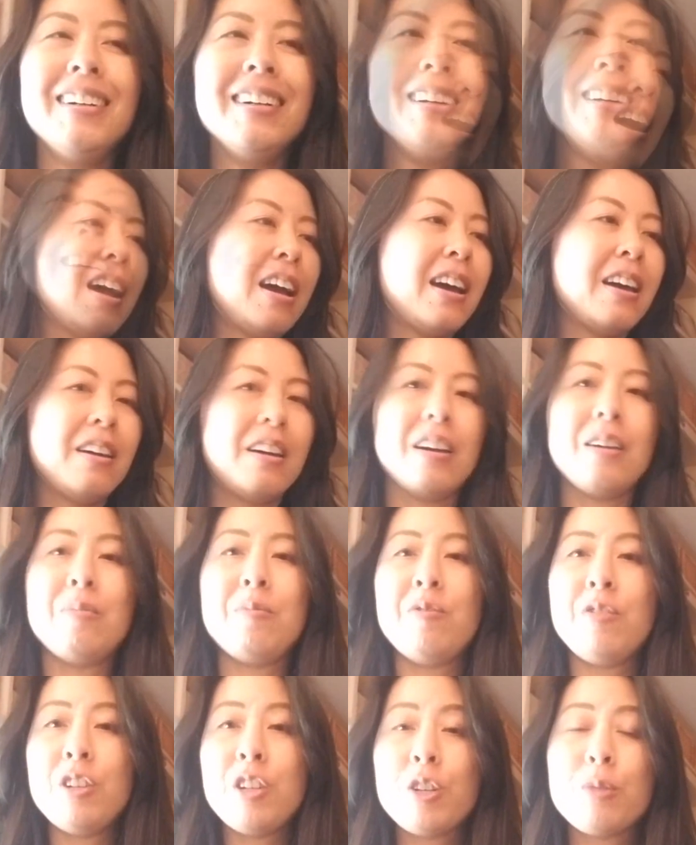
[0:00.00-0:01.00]
I am
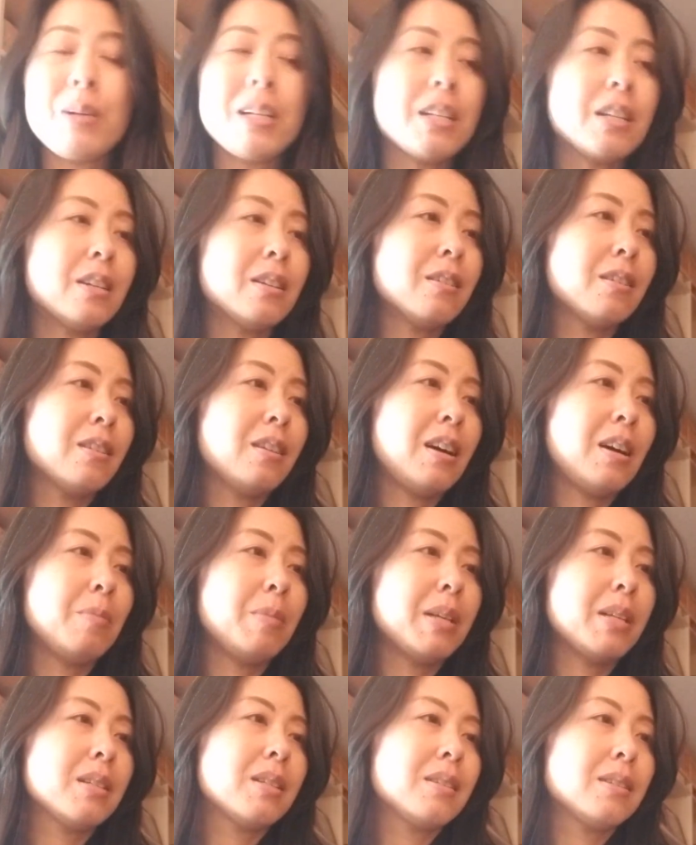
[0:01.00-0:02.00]
finished my dinner.
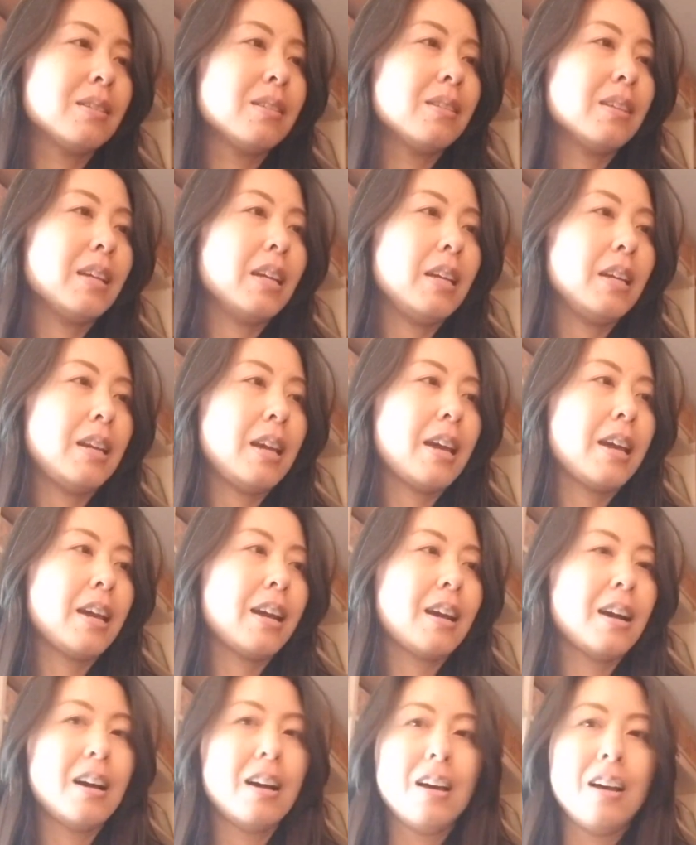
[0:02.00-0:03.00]
Hubby's still eating.